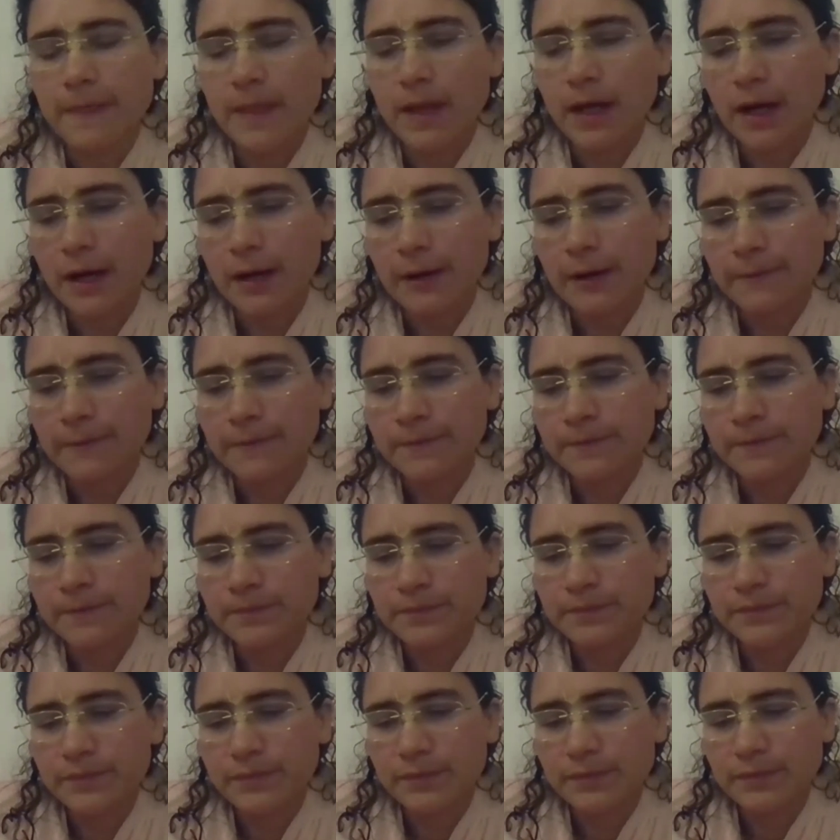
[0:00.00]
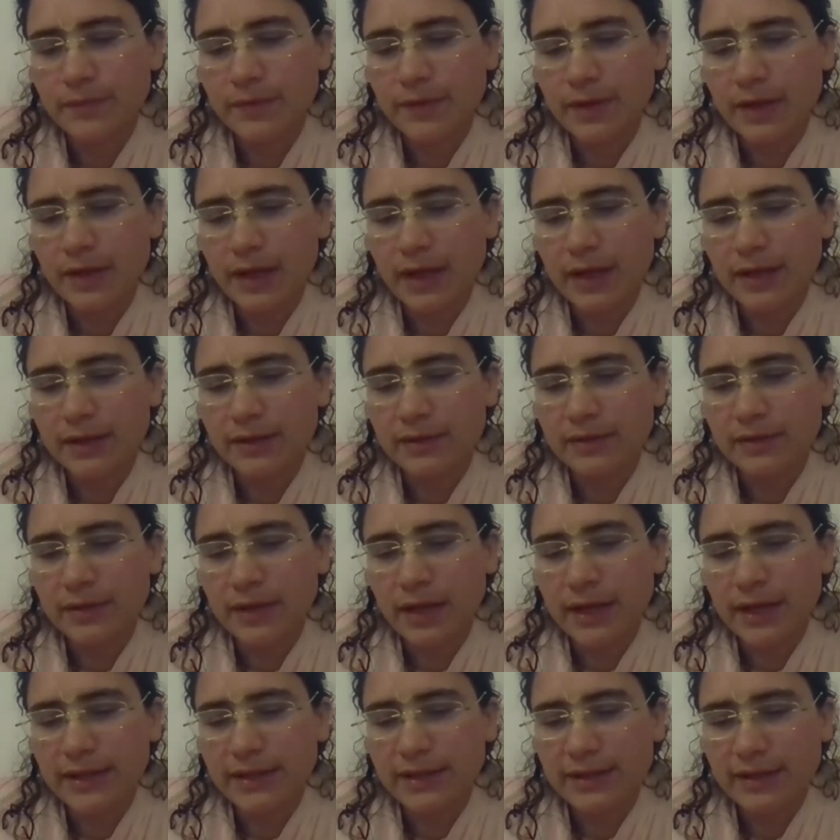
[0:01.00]

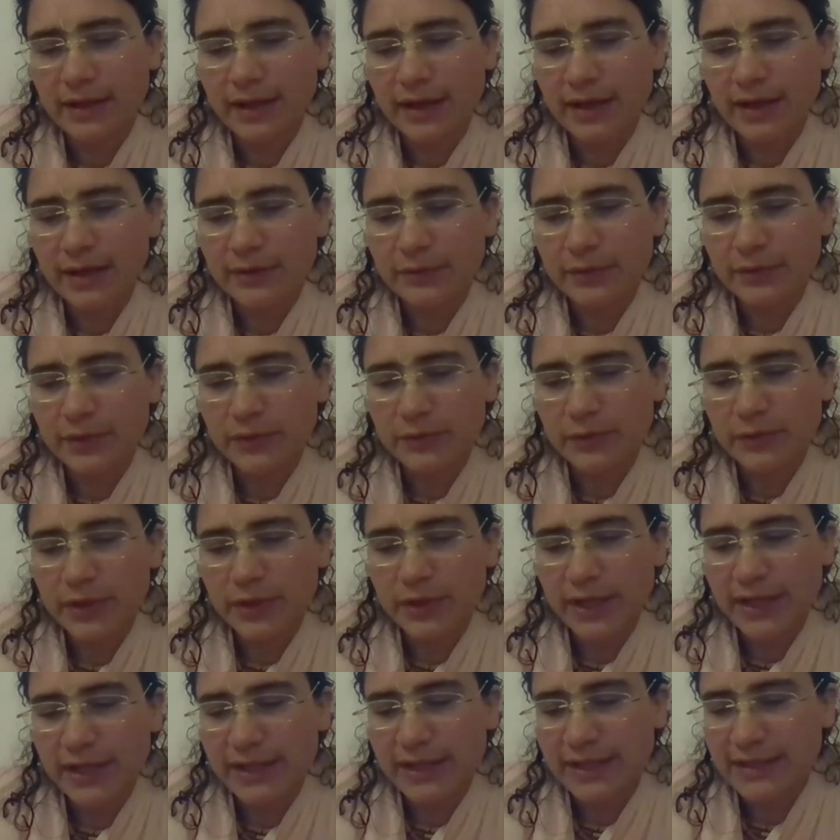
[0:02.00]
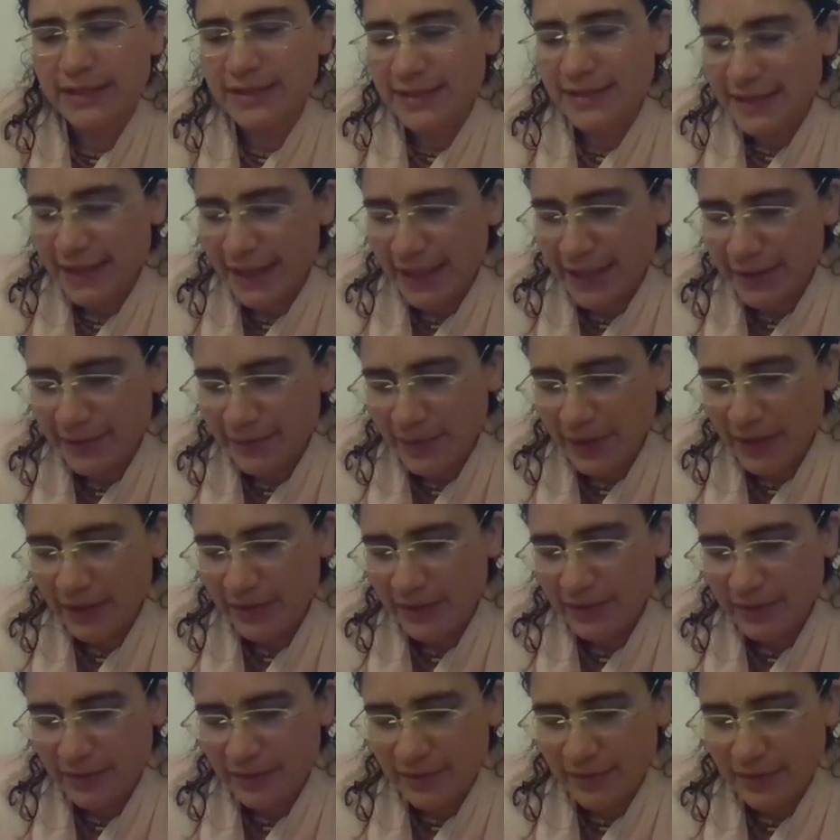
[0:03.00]
What I can say
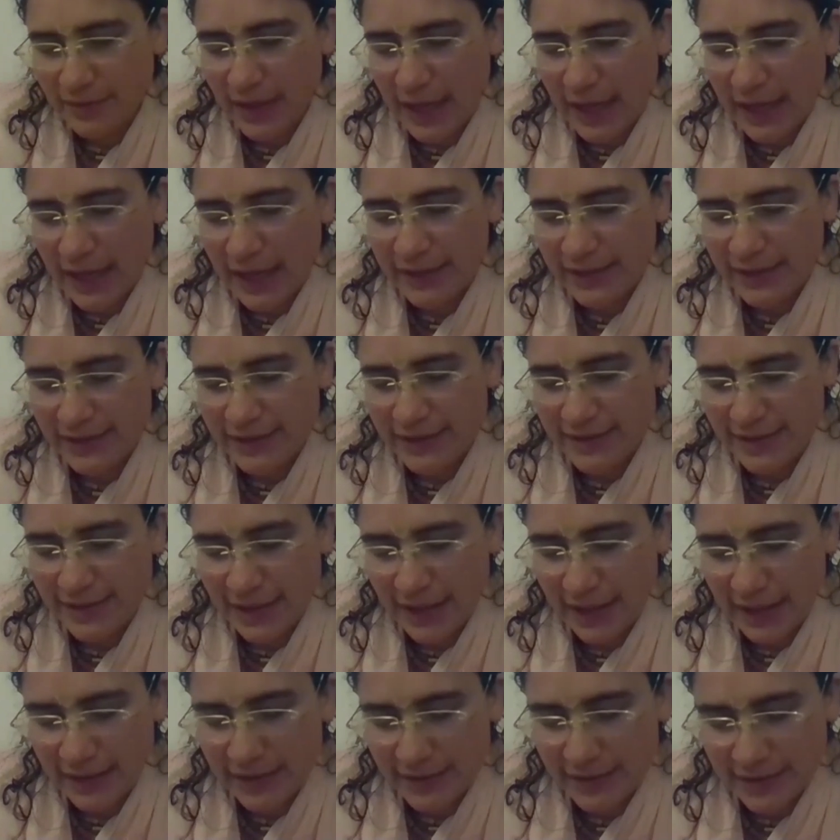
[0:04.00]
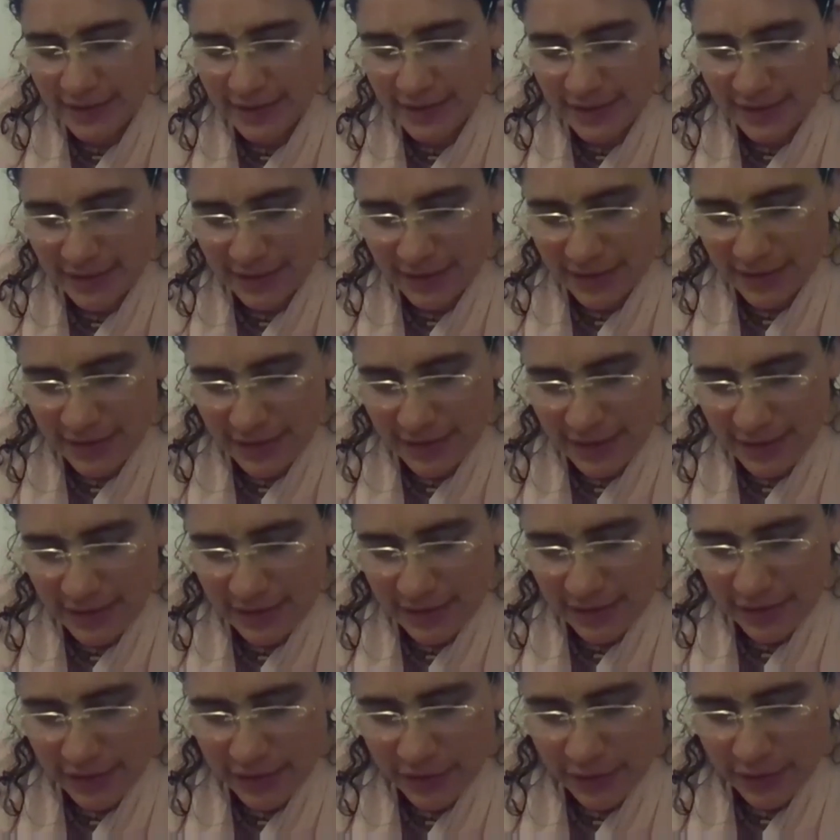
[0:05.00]
about that is that,
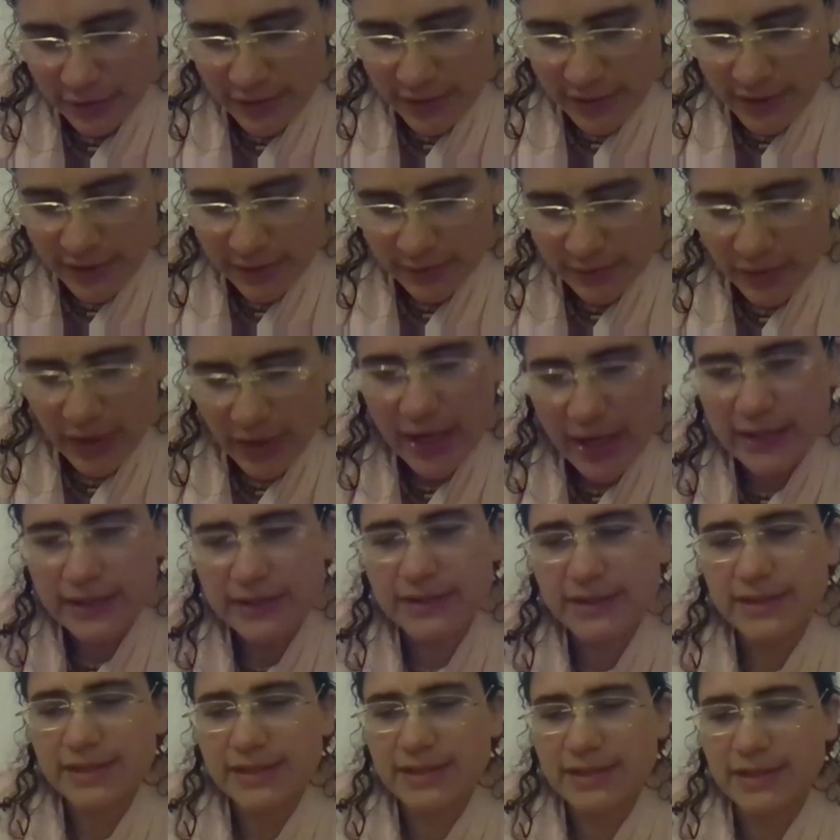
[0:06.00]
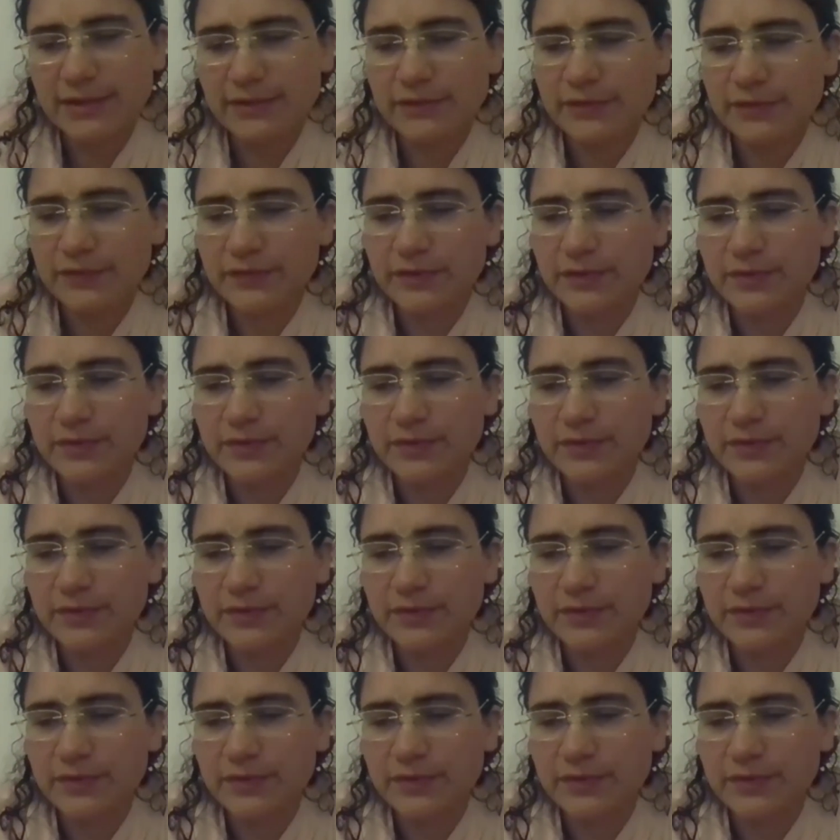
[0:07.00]
you know, in the practice of